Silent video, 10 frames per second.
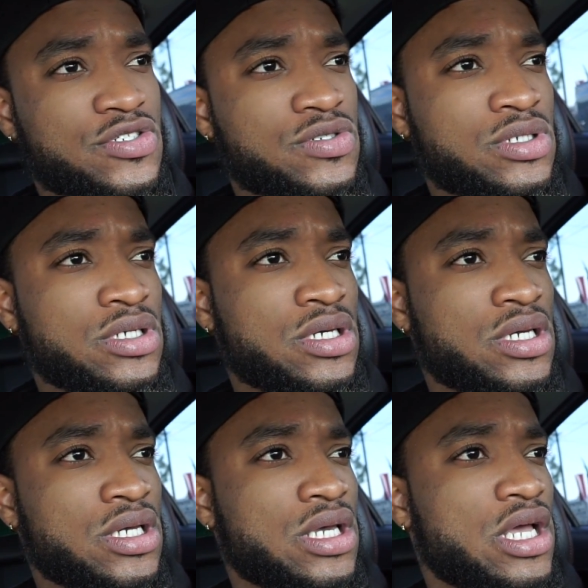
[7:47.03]

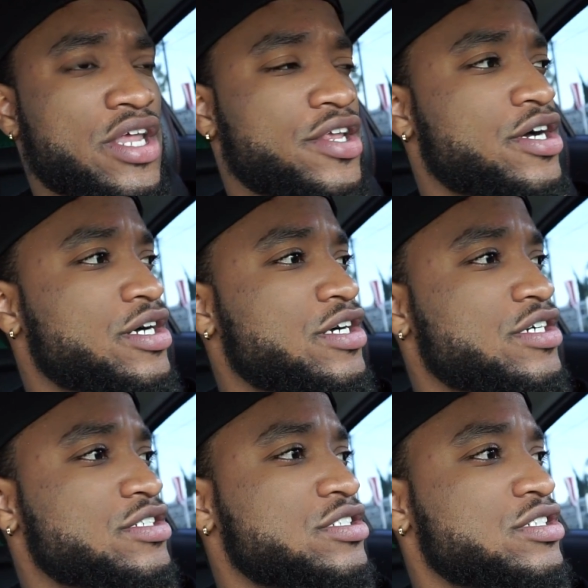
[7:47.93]

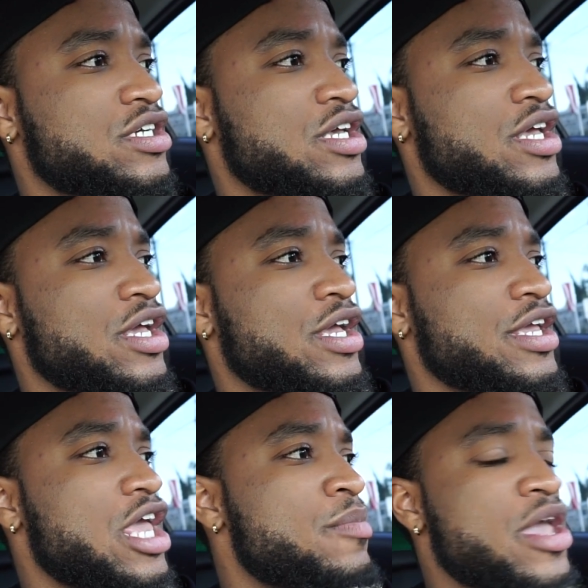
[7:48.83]
and
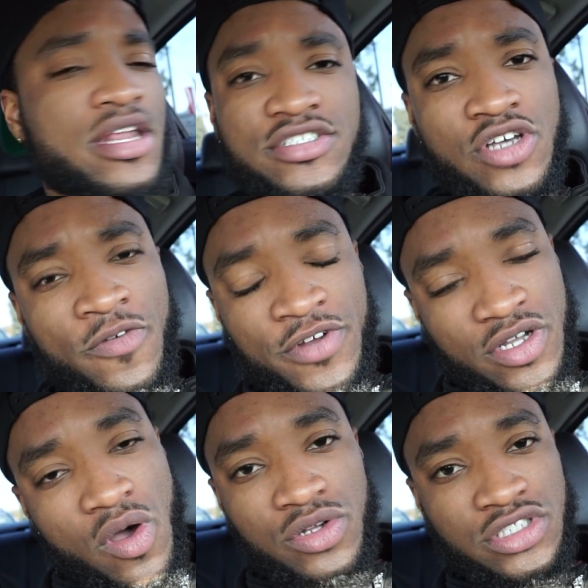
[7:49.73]
yeah, man, it's all for the
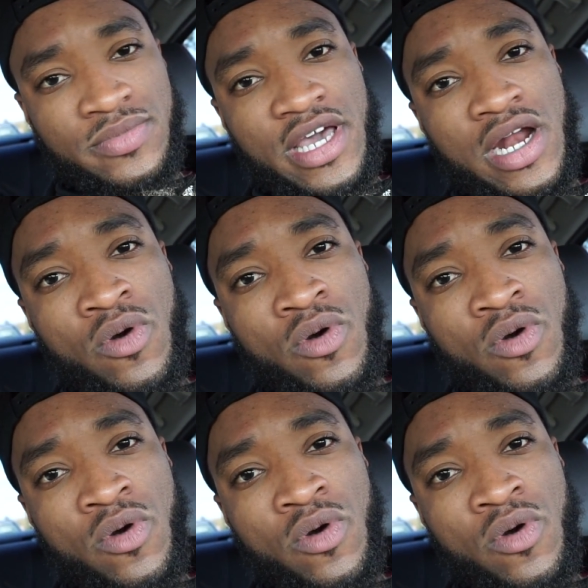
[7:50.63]
culture, man.